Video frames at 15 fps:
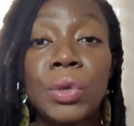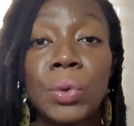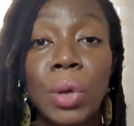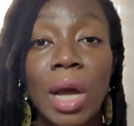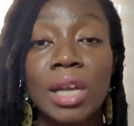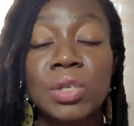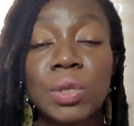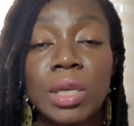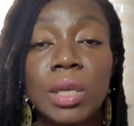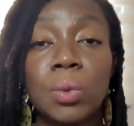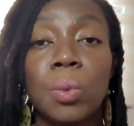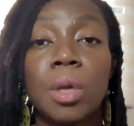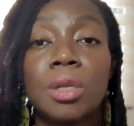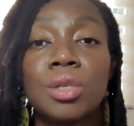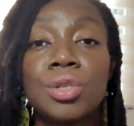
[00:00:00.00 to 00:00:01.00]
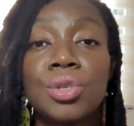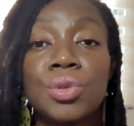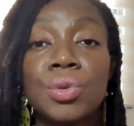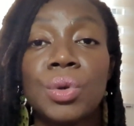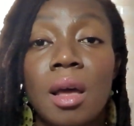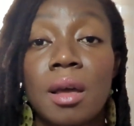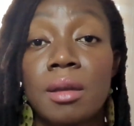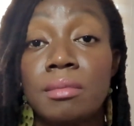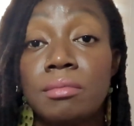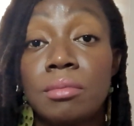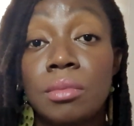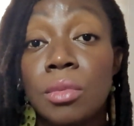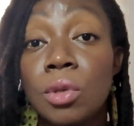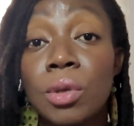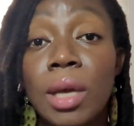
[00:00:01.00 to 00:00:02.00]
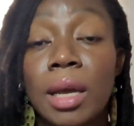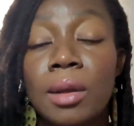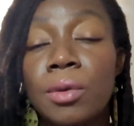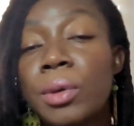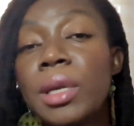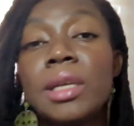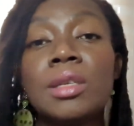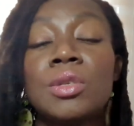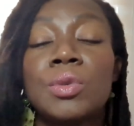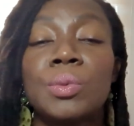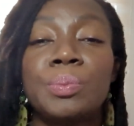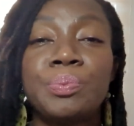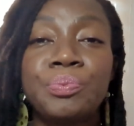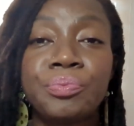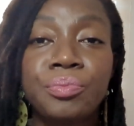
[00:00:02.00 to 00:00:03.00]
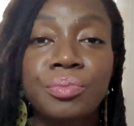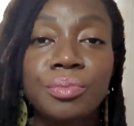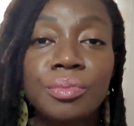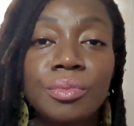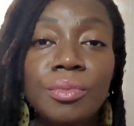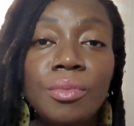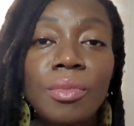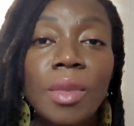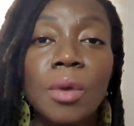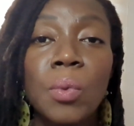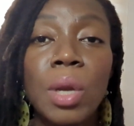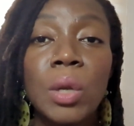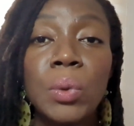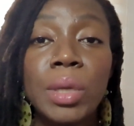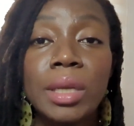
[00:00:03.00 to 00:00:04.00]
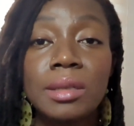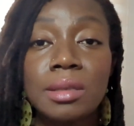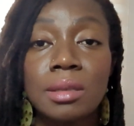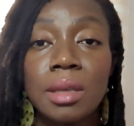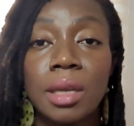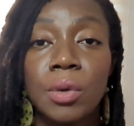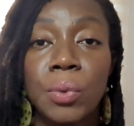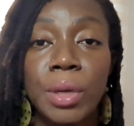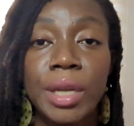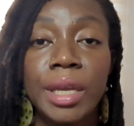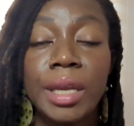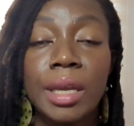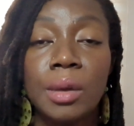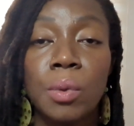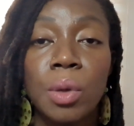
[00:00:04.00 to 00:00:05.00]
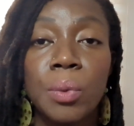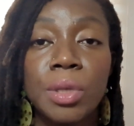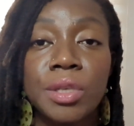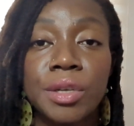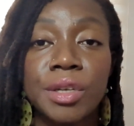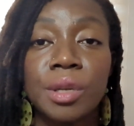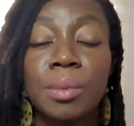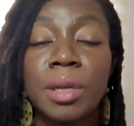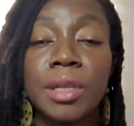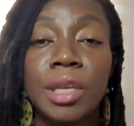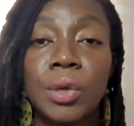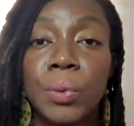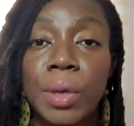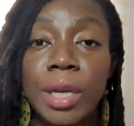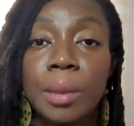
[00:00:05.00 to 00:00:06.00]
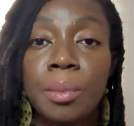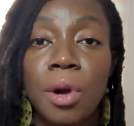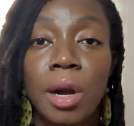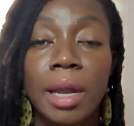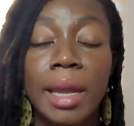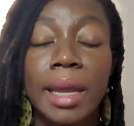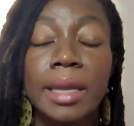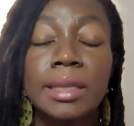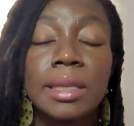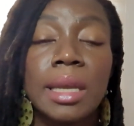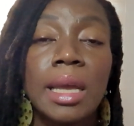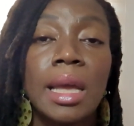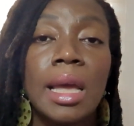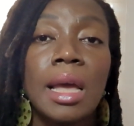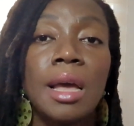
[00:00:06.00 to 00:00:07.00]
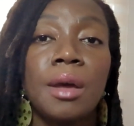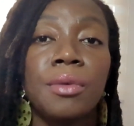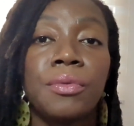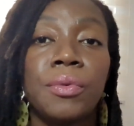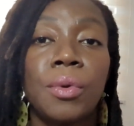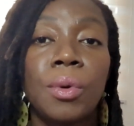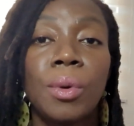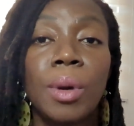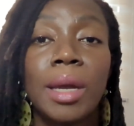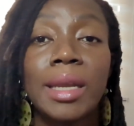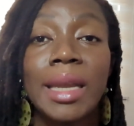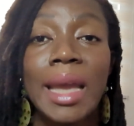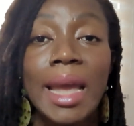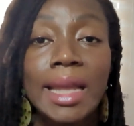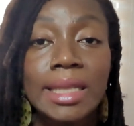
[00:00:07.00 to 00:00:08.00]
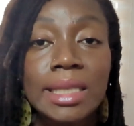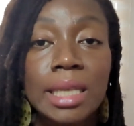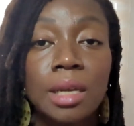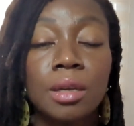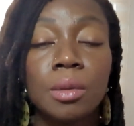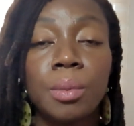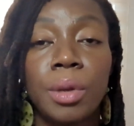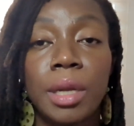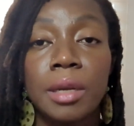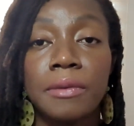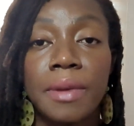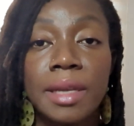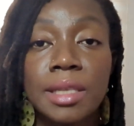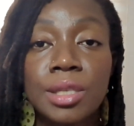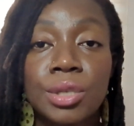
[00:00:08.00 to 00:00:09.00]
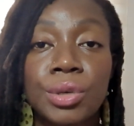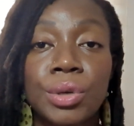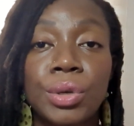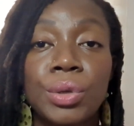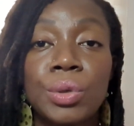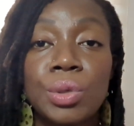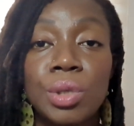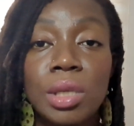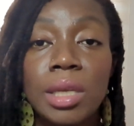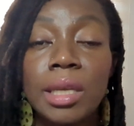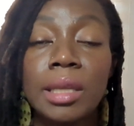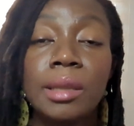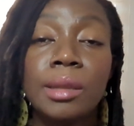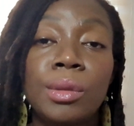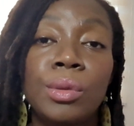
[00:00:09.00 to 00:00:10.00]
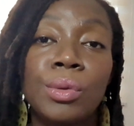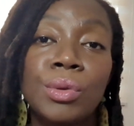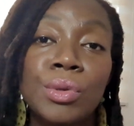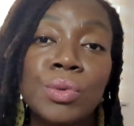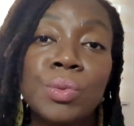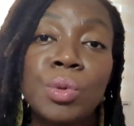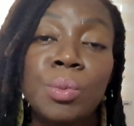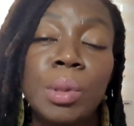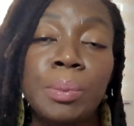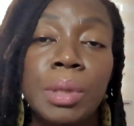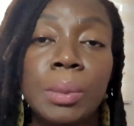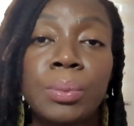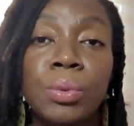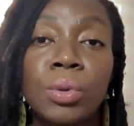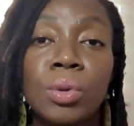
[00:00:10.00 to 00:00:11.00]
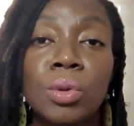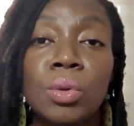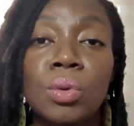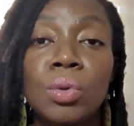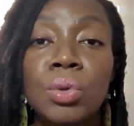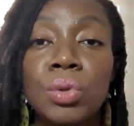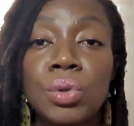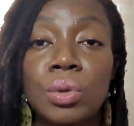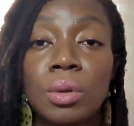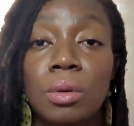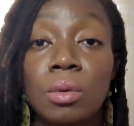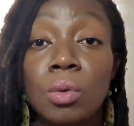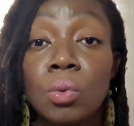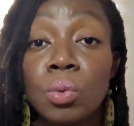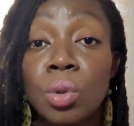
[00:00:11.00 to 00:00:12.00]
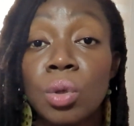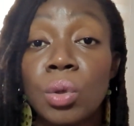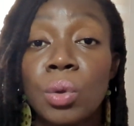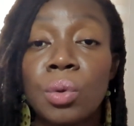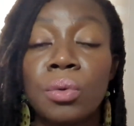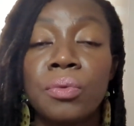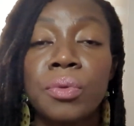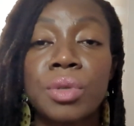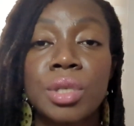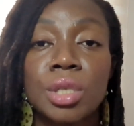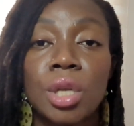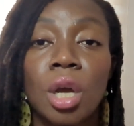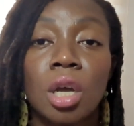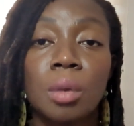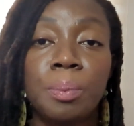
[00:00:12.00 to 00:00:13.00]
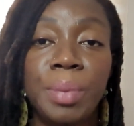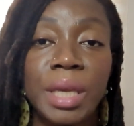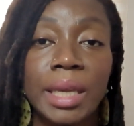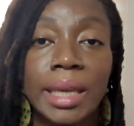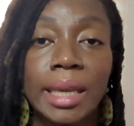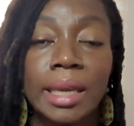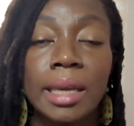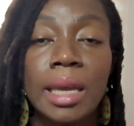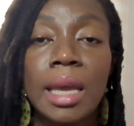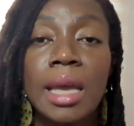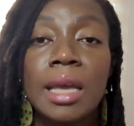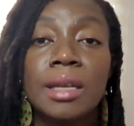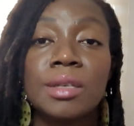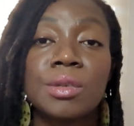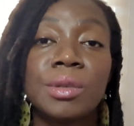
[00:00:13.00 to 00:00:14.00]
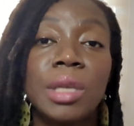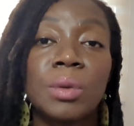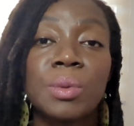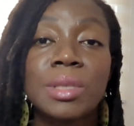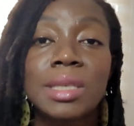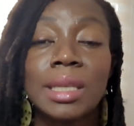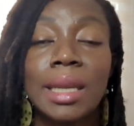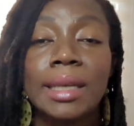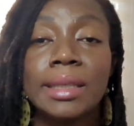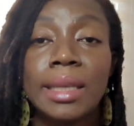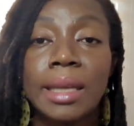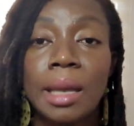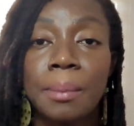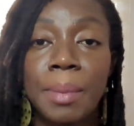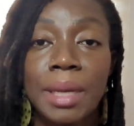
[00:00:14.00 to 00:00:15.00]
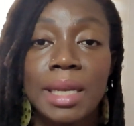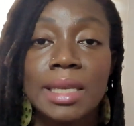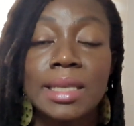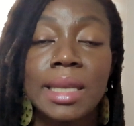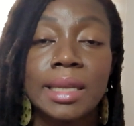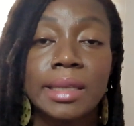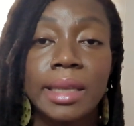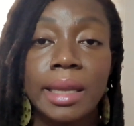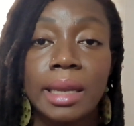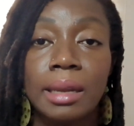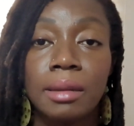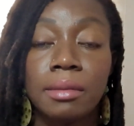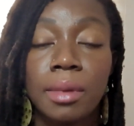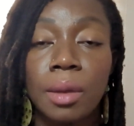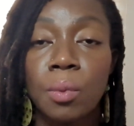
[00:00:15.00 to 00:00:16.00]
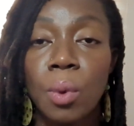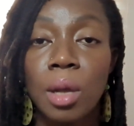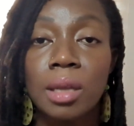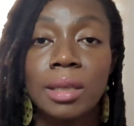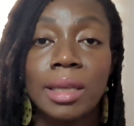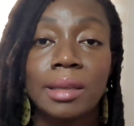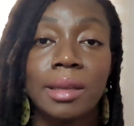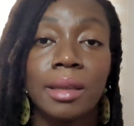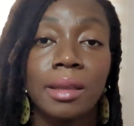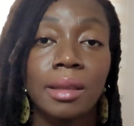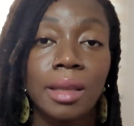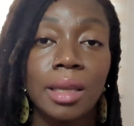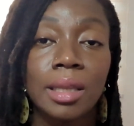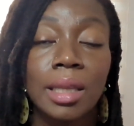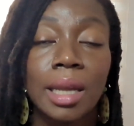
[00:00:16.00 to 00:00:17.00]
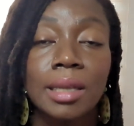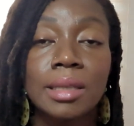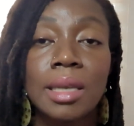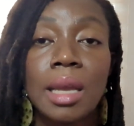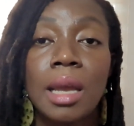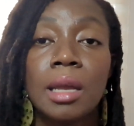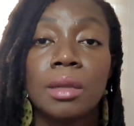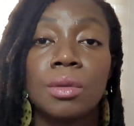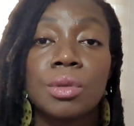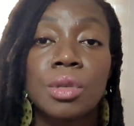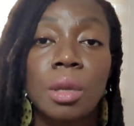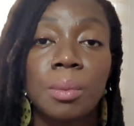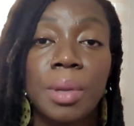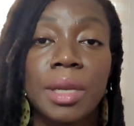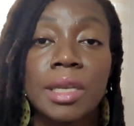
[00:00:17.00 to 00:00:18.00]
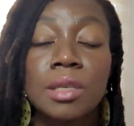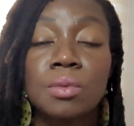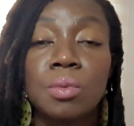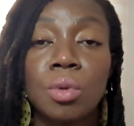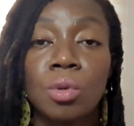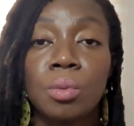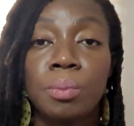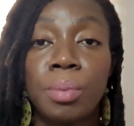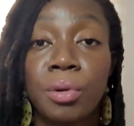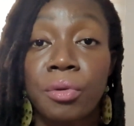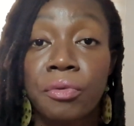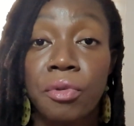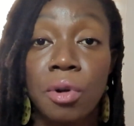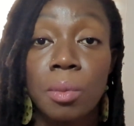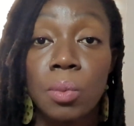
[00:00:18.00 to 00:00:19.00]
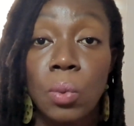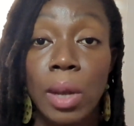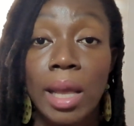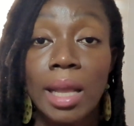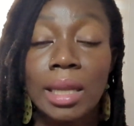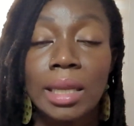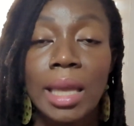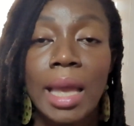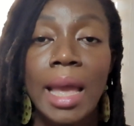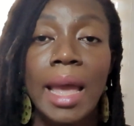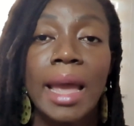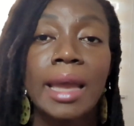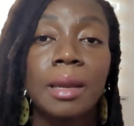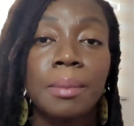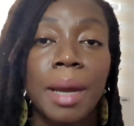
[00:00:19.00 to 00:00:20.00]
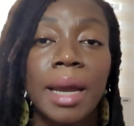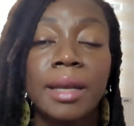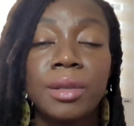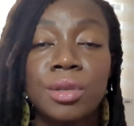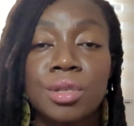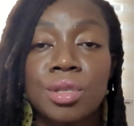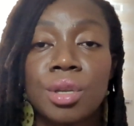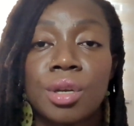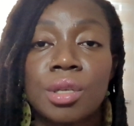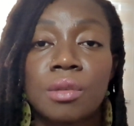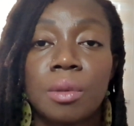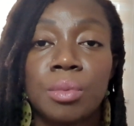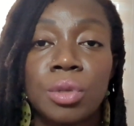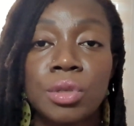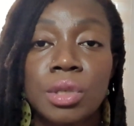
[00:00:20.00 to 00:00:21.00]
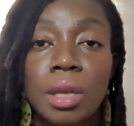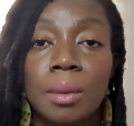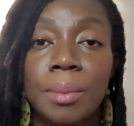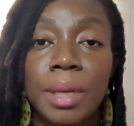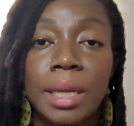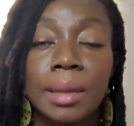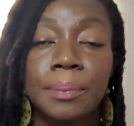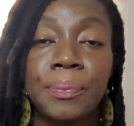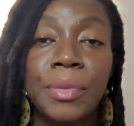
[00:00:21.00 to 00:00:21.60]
actually want to look into. When we're talking about the equity market, for a hands-on investor, usually those will be people who will go for stock picking. So they will select the companies that they want and they think that those companies will perform well and buy the stocks from those companies.